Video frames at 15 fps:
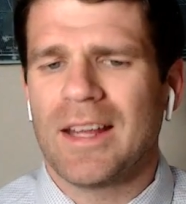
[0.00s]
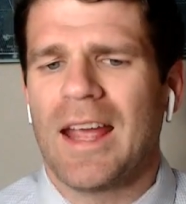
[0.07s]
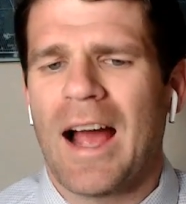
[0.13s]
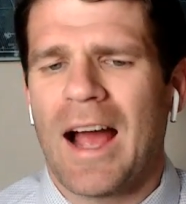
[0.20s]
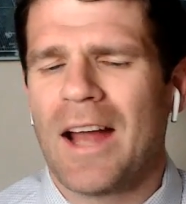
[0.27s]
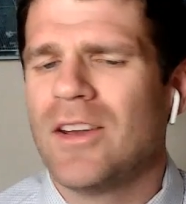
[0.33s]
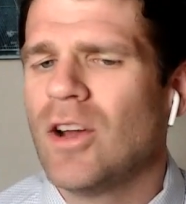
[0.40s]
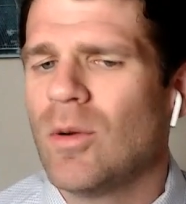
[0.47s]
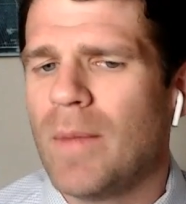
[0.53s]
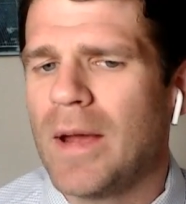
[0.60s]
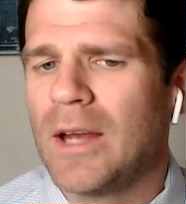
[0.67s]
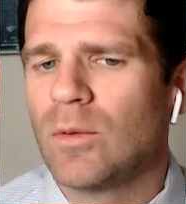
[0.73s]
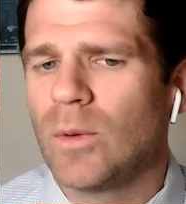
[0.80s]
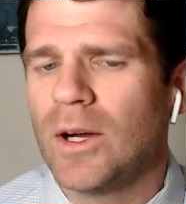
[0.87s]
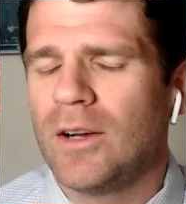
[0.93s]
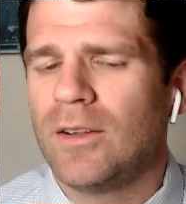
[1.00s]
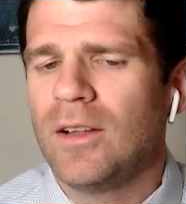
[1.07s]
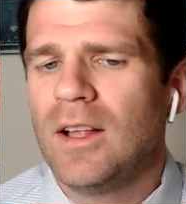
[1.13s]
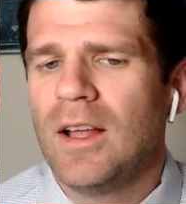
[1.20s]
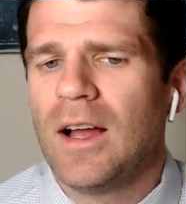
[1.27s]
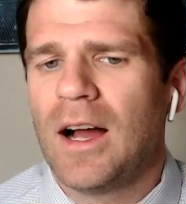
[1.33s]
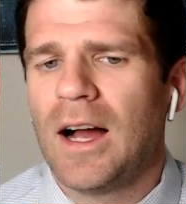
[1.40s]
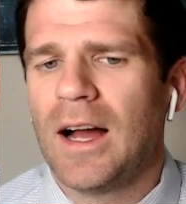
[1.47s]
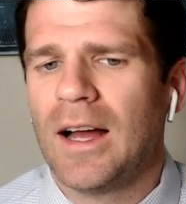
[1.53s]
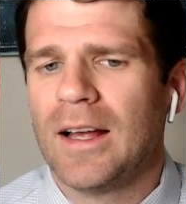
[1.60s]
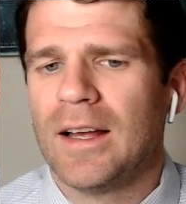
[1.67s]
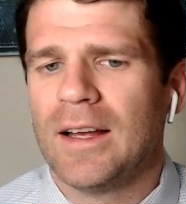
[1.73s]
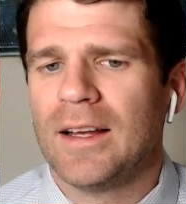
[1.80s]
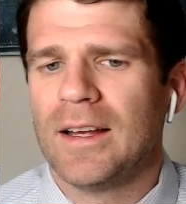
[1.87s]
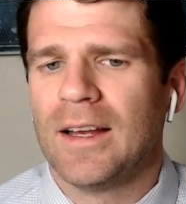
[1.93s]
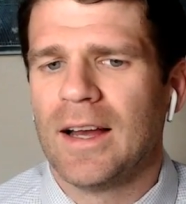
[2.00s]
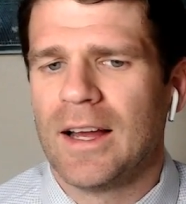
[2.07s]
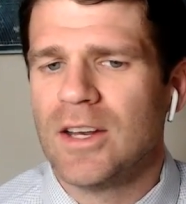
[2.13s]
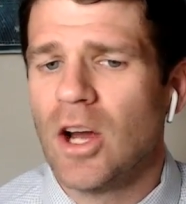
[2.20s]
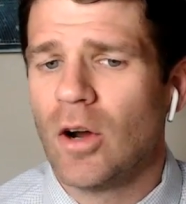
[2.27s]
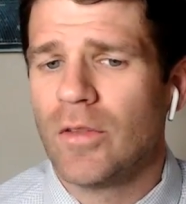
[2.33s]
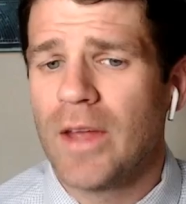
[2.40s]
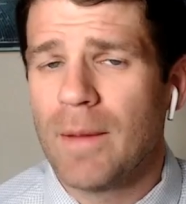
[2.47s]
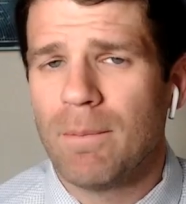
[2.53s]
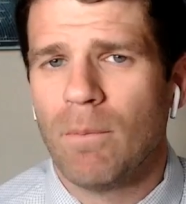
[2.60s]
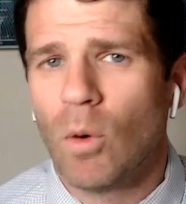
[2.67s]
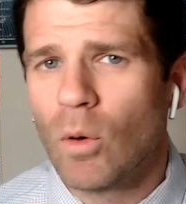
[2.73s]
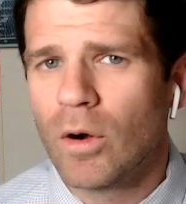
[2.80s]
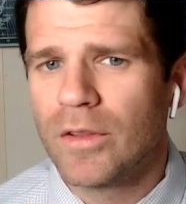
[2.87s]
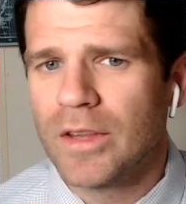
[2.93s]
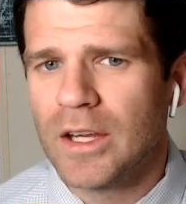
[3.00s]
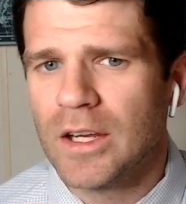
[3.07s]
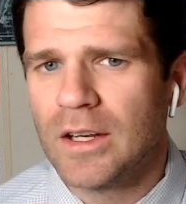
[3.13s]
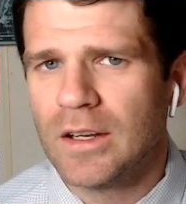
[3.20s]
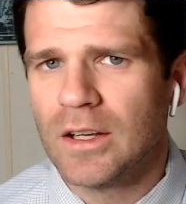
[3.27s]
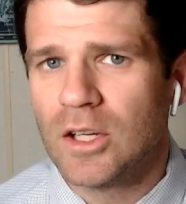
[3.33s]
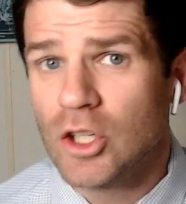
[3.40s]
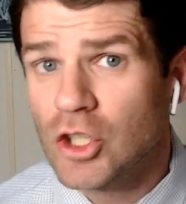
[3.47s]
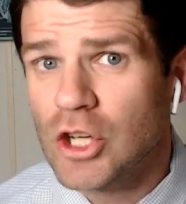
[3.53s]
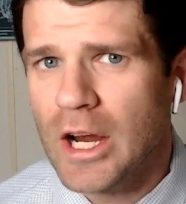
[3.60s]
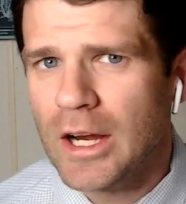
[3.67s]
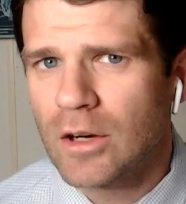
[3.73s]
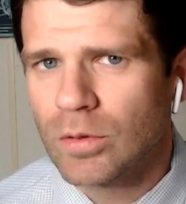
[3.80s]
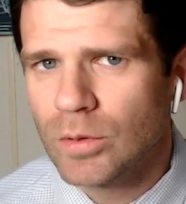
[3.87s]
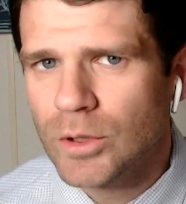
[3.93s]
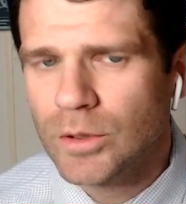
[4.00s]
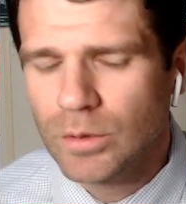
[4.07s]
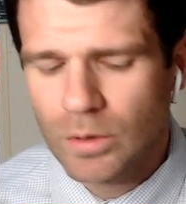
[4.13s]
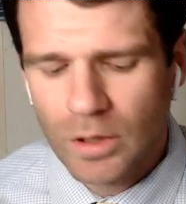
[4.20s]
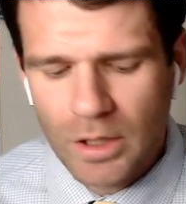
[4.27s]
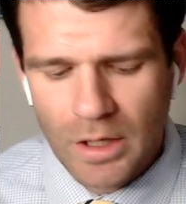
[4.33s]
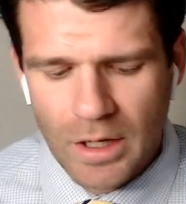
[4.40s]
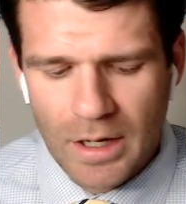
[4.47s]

Yeah, I know Madewell. I know them more than J. Crew.